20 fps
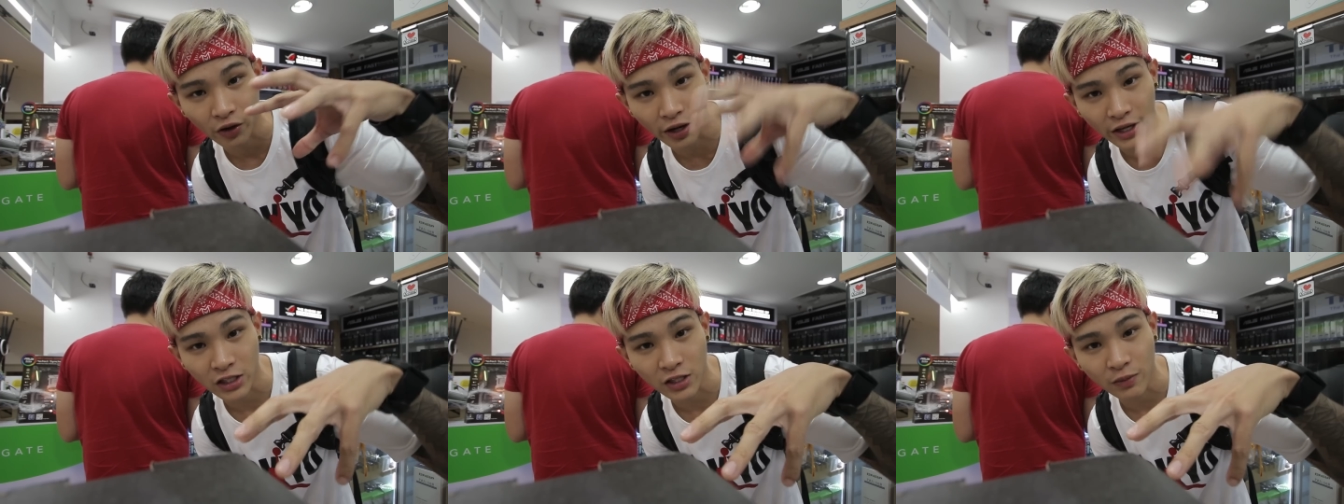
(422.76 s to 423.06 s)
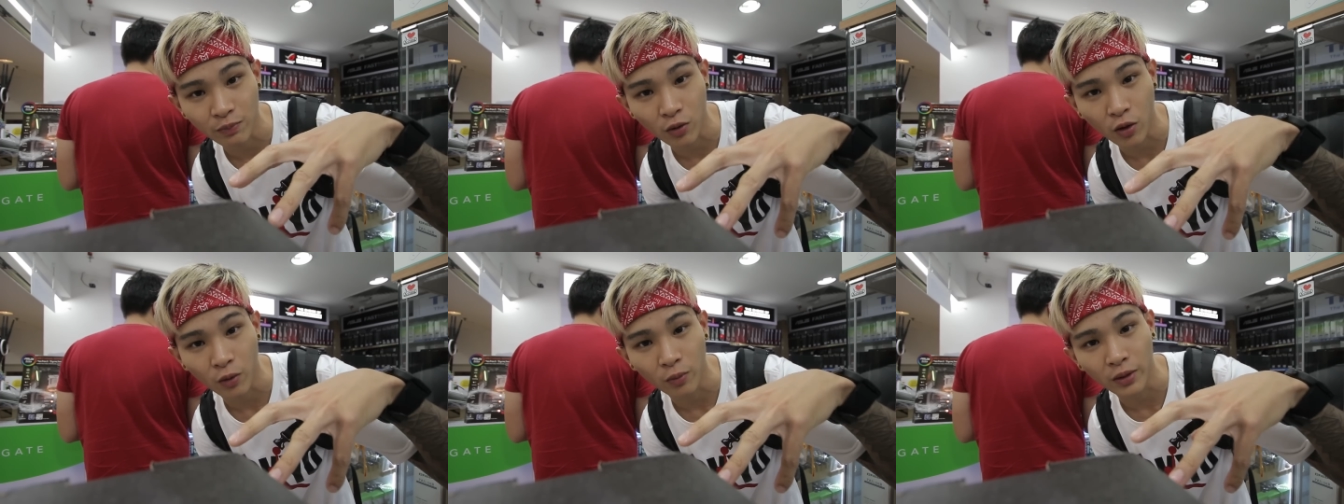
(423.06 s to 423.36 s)

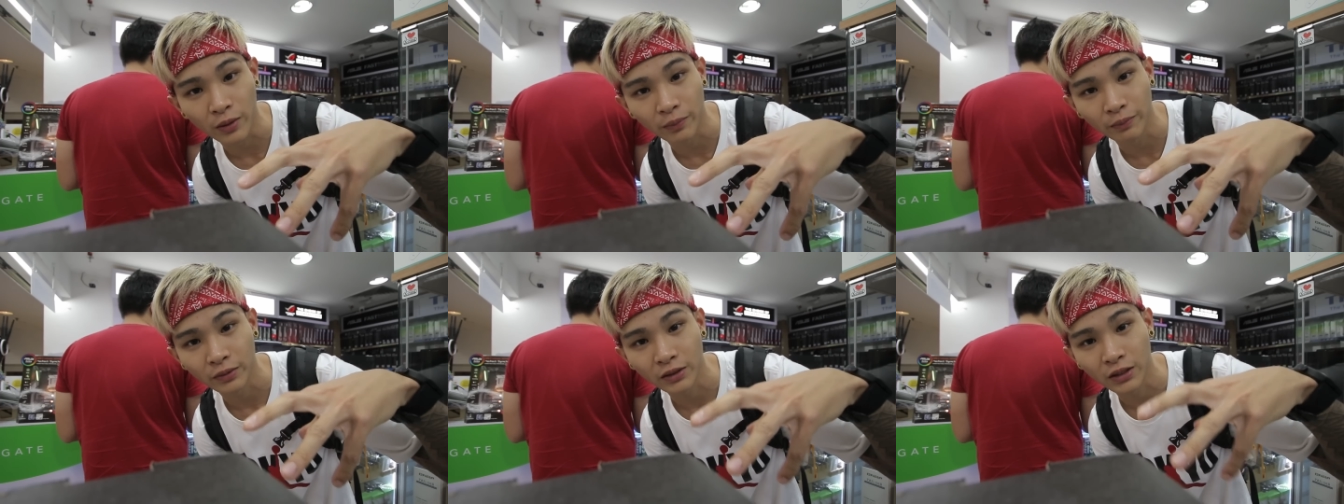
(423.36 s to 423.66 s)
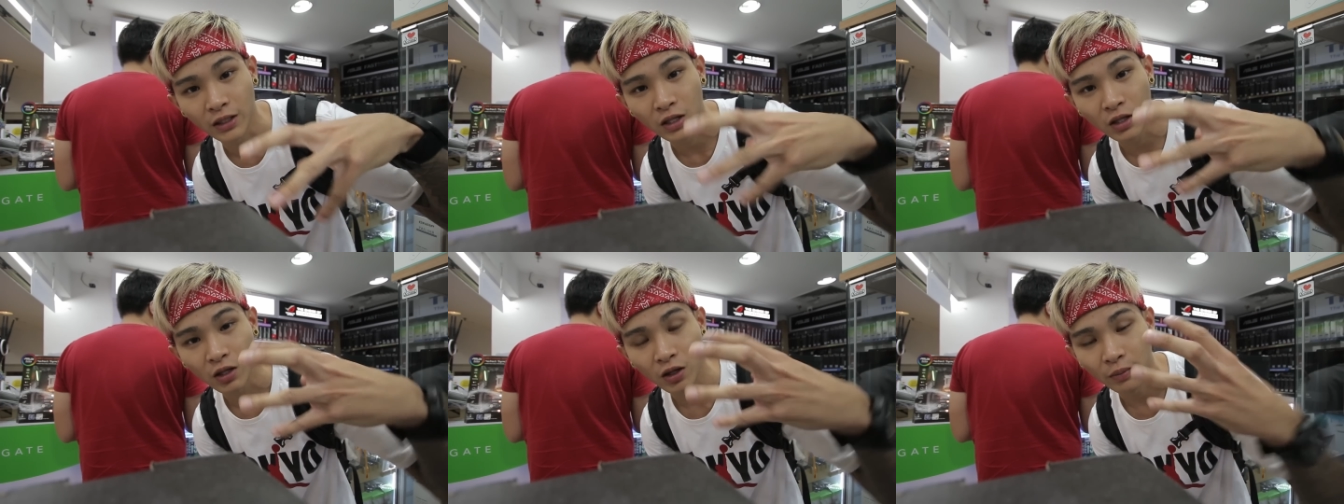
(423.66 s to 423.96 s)
connection
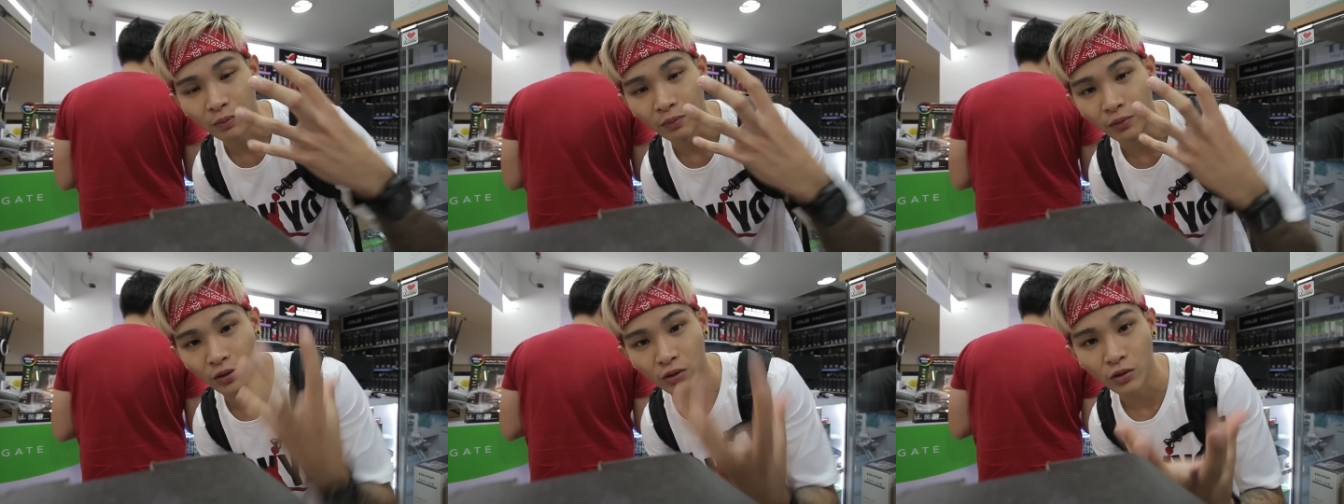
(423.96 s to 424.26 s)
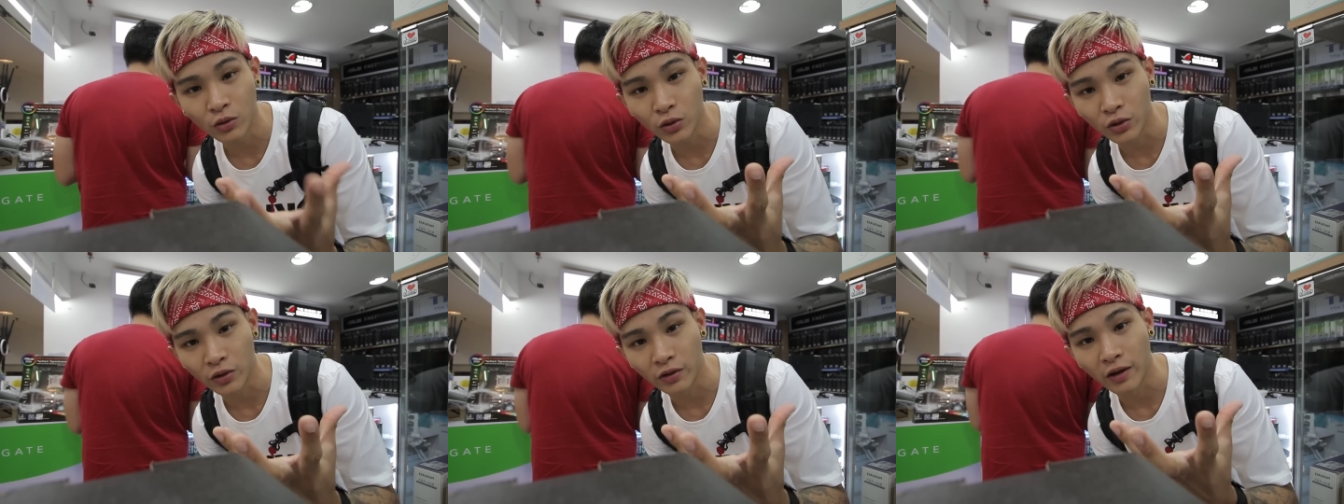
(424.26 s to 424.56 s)
problems
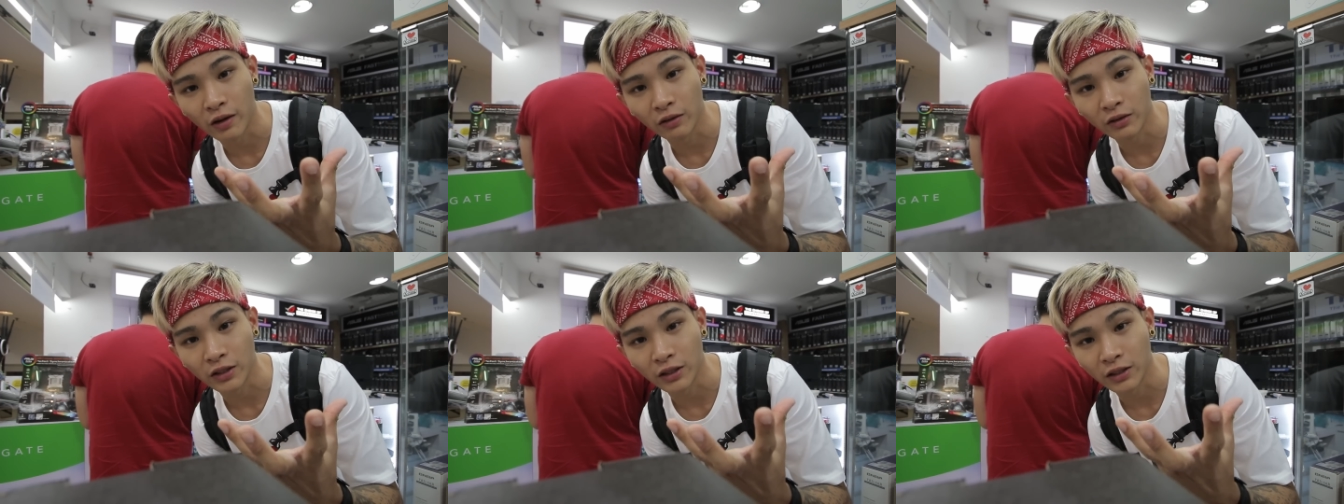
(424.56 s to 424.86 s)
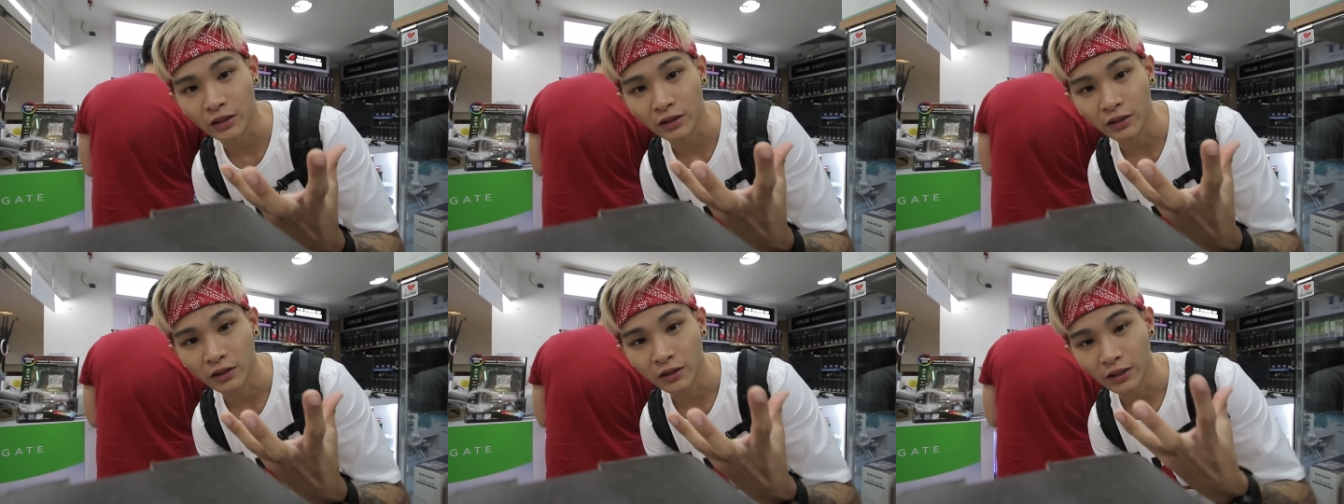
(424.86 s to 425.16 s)
due to the
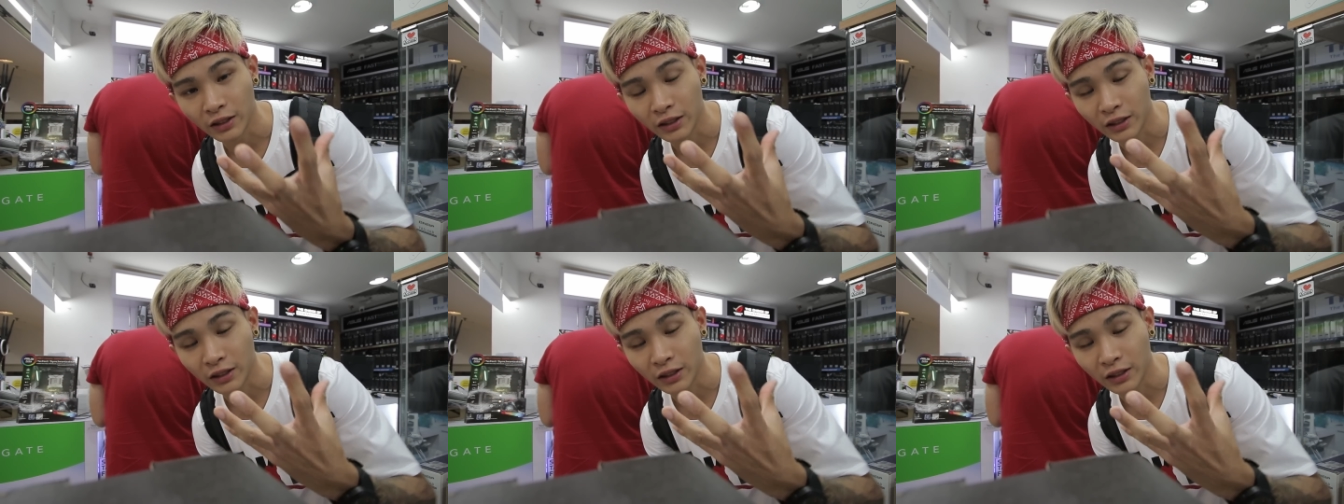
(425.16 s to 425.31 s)
router